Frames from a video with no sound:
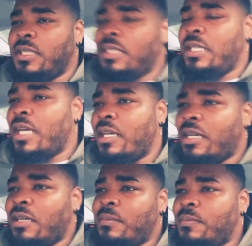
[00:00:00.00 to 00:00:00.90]

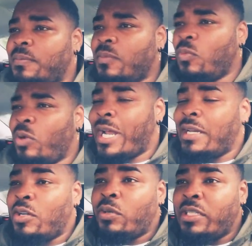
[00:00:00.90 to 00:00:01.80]
yeah, what I
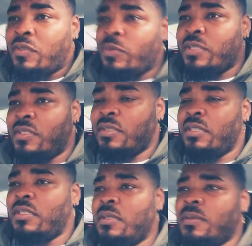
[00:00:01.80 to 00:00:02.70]
noticed was
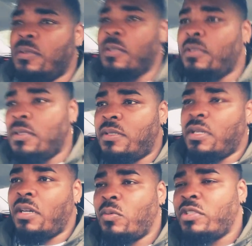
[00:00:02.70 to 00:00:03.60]

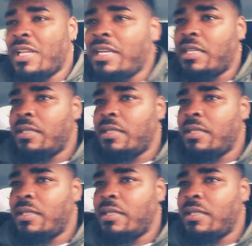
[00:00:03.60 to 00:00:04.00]
Tug was like,